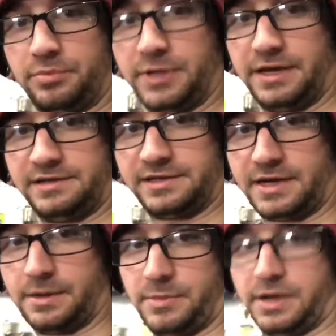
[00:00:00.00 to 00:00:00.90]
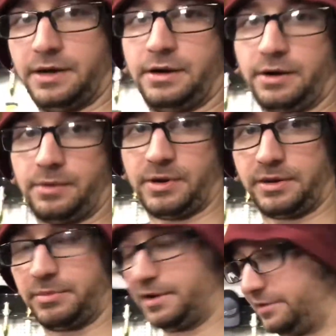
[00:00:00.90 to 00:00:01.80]
in place, I got my
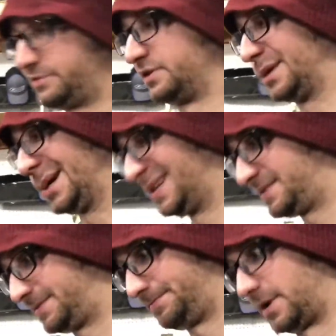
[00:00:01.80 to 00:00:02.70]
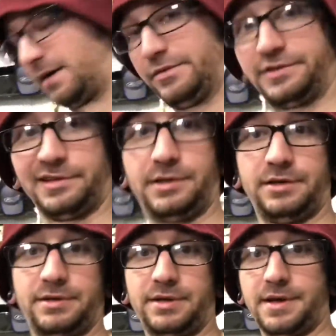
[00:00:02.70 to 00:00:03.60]
harmonic balancer. It's obviously
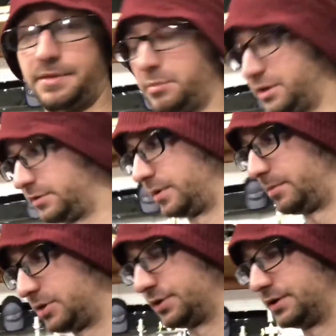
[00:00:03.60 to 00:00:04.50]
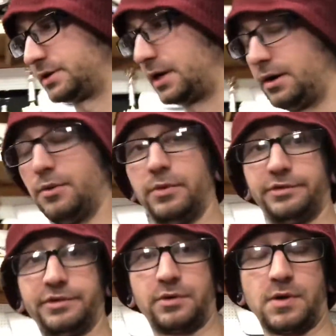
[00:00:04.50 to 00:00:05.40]
not the best way to measure this out.
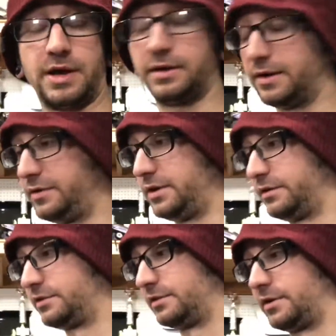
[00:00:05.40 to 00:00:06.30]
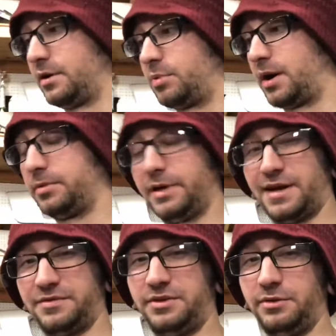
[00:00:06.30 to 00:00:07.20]
Once the crank and everything is in there, I'll probably
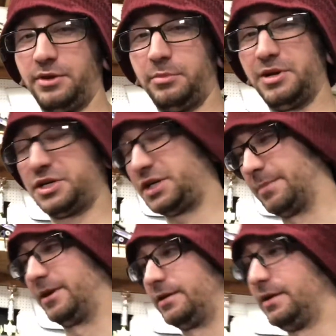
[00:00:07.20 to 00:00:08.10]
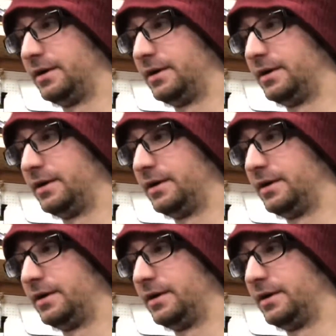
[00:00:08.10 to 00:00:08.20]
have to do a little bit of shimming